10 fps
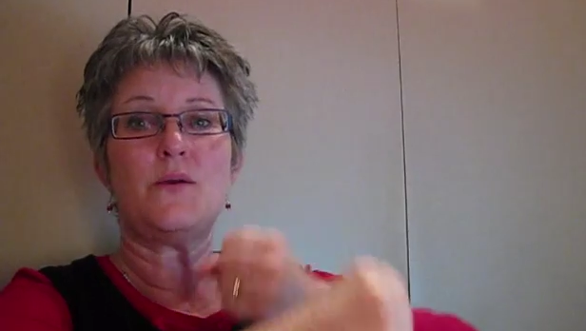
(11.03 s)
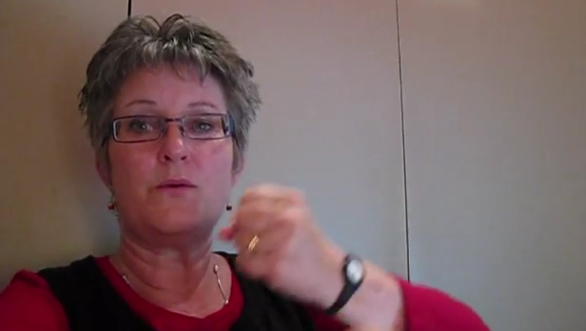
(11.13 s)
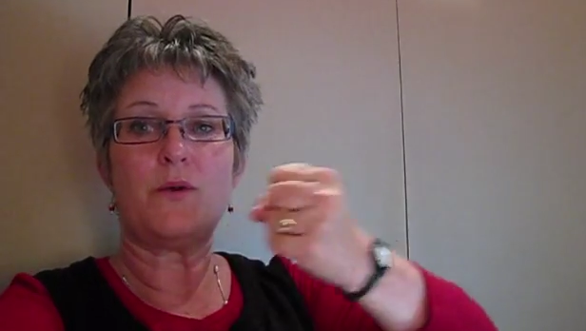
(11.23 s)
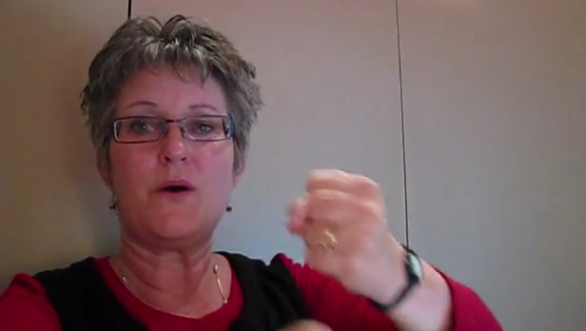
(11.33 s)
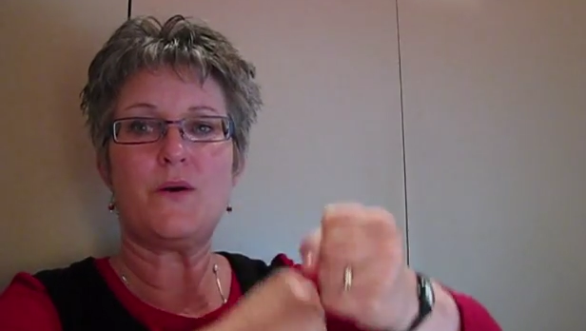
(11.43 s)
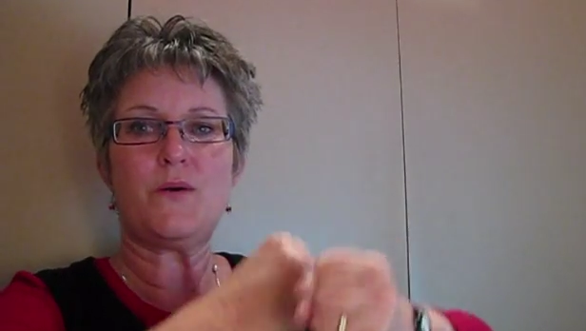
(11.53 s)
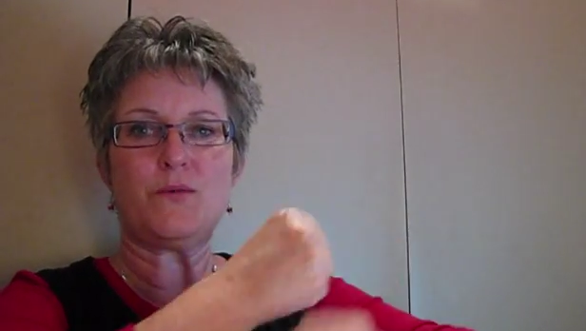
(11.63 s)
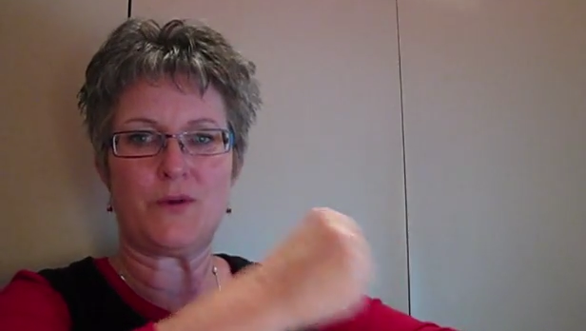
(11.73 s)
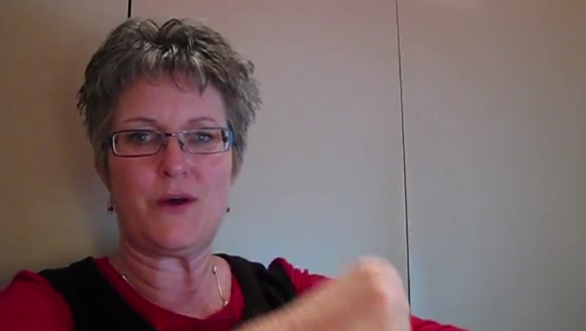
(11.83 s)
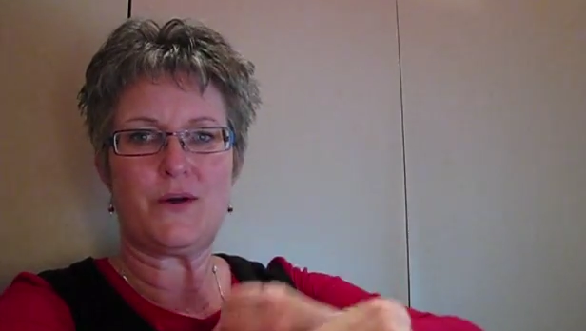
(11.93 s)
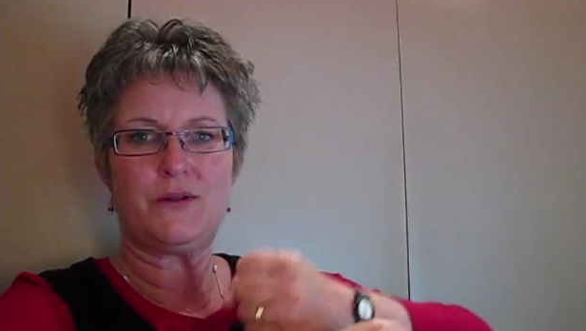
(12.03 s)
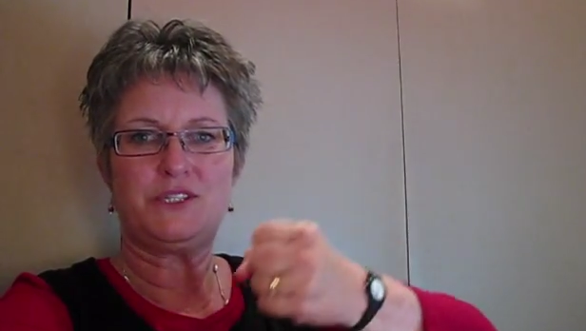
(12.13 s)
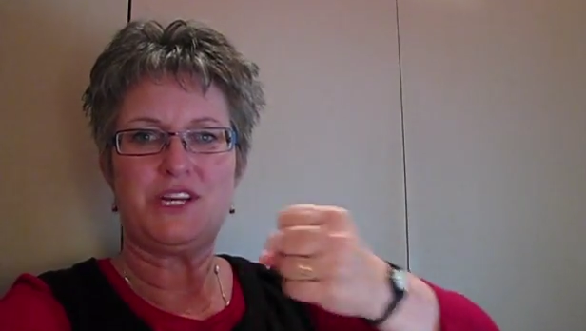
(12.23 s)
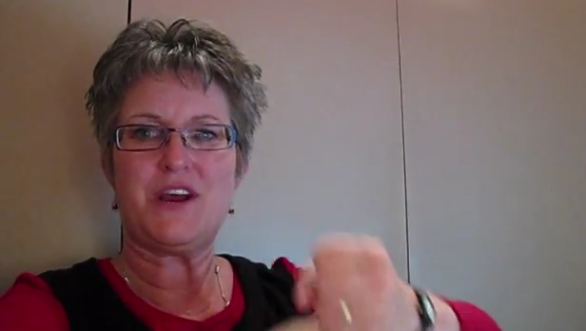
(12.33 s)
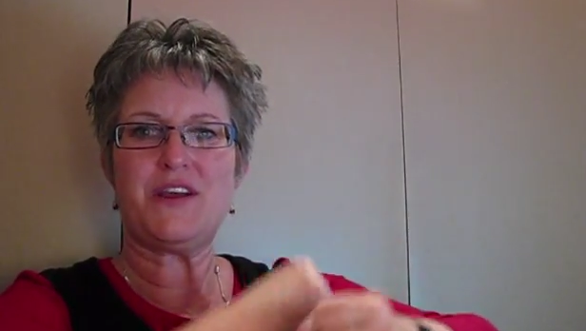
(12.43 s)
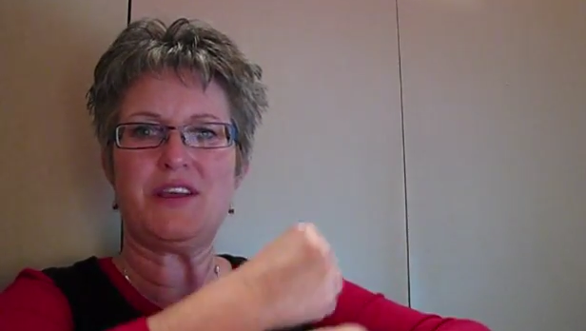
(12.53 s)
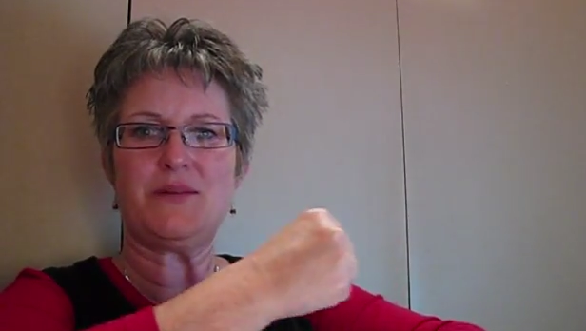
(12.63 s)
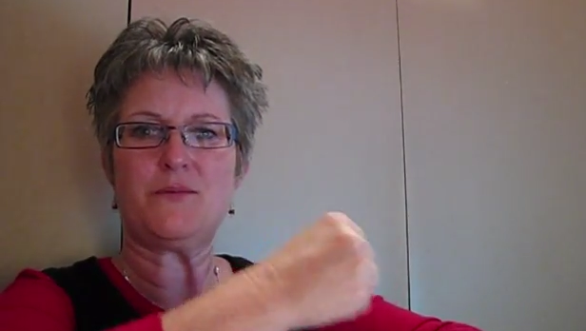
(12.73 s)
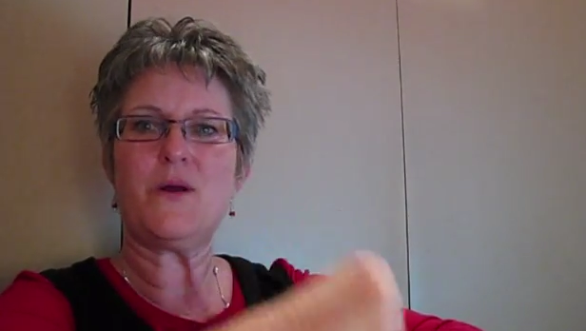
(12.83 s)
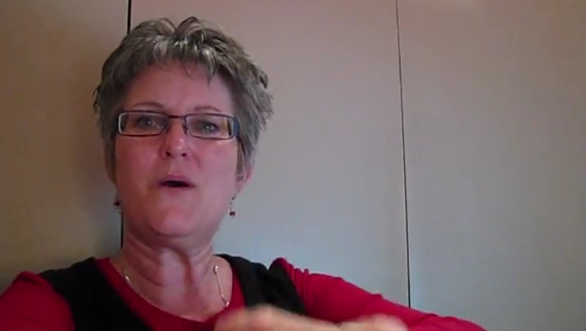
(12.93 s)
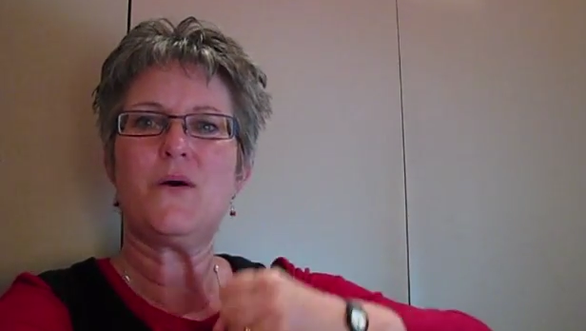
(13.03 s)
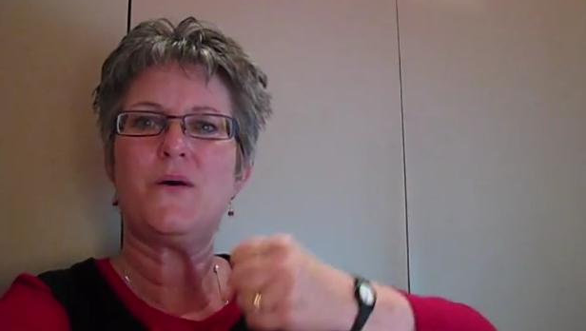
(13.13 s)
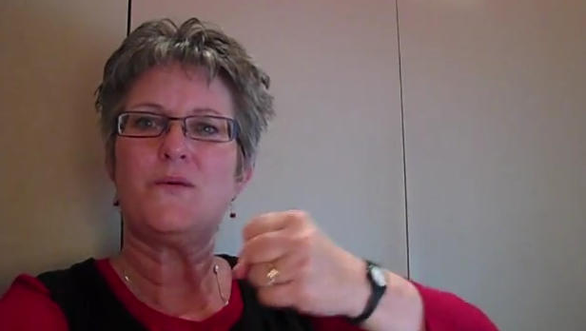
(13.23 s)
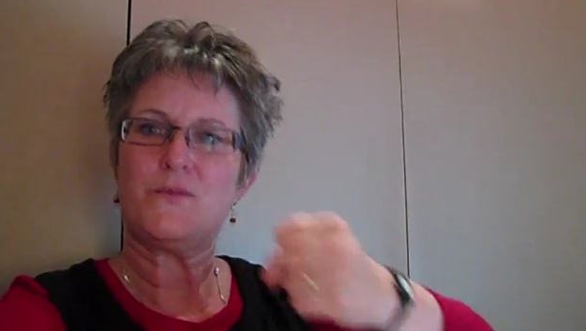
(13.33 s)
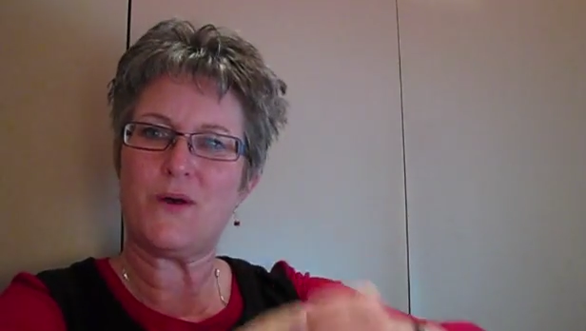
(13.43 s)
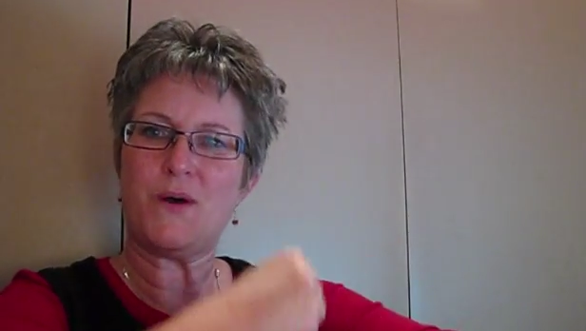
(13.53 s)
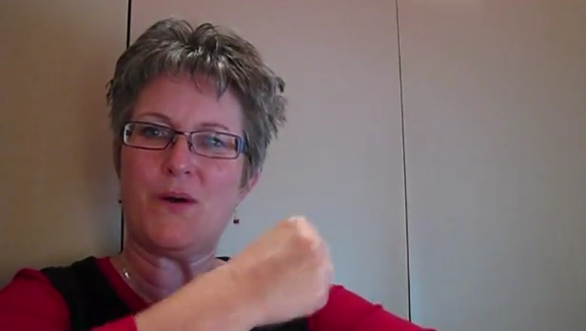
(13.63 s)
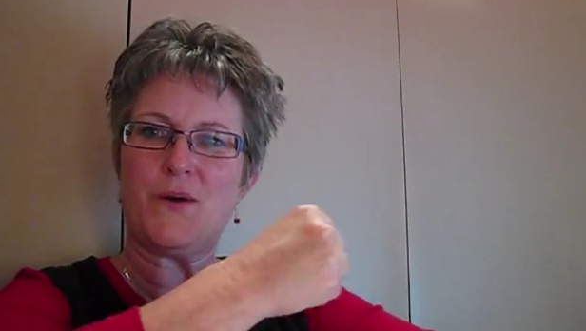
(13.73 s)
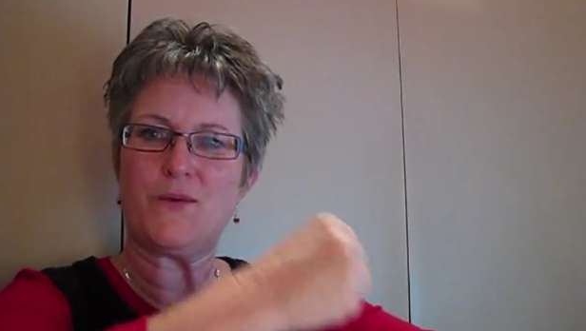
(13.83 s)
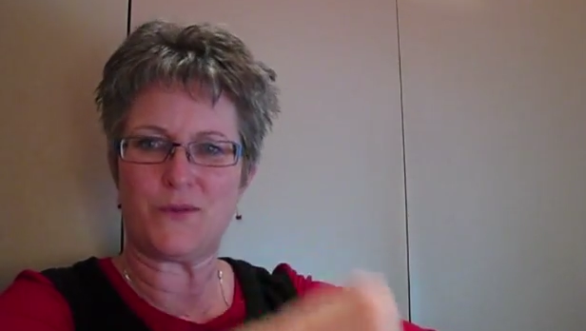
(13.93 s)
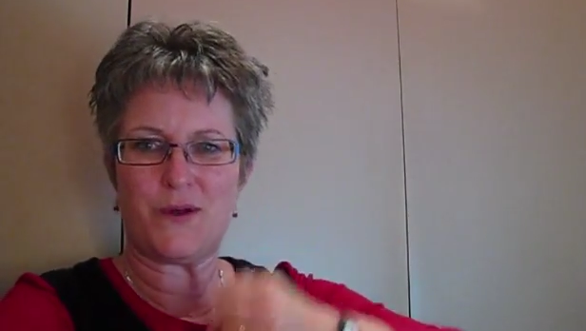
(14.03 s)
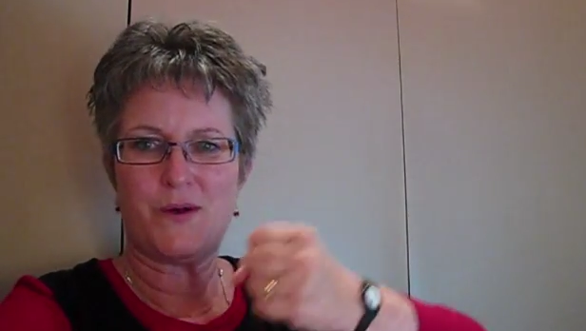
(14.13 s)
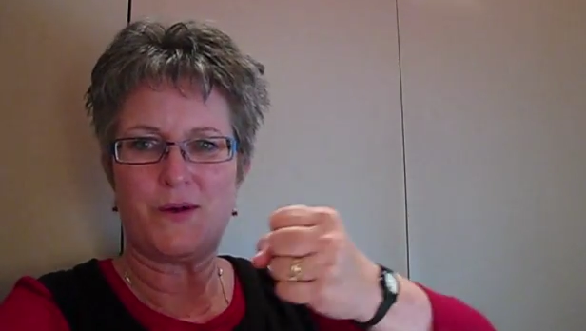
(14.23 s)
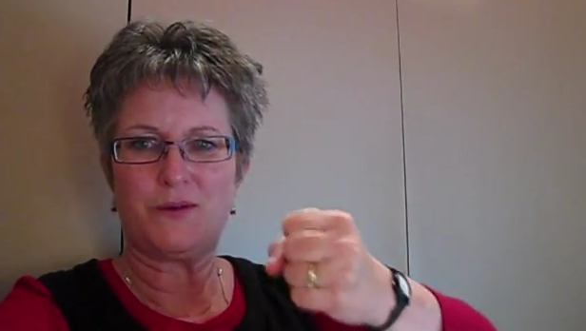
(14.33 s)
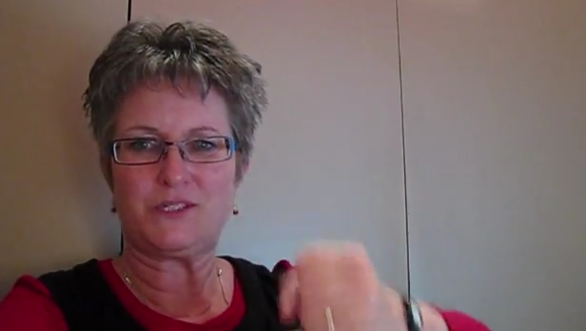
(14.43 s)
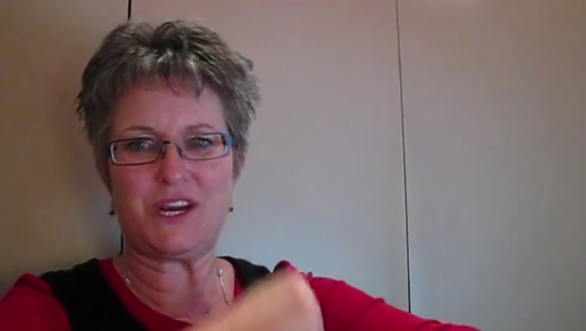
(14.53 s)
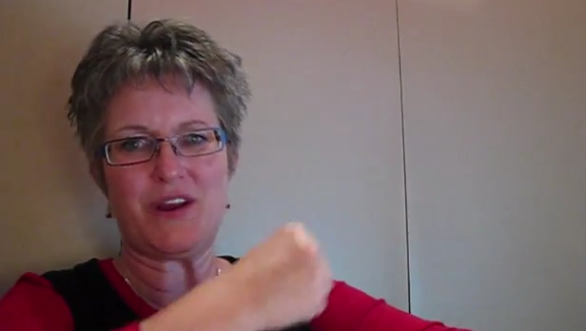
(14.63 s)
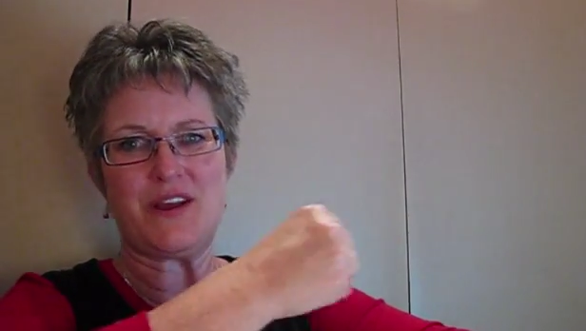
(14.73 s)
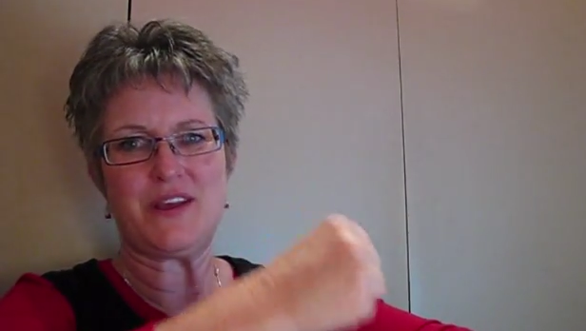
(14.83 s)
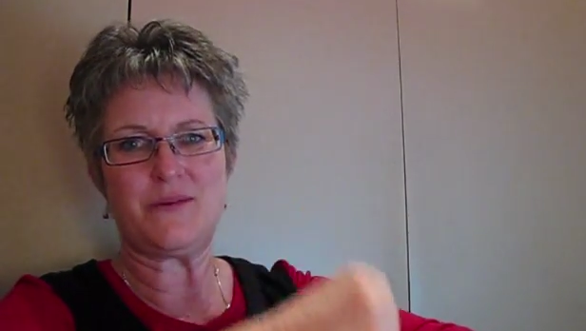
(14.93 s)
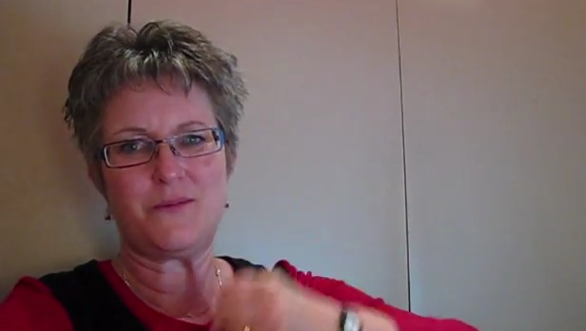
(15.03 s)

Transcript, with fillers: Roll, roll, chariot, roll, roll, roll, chariot,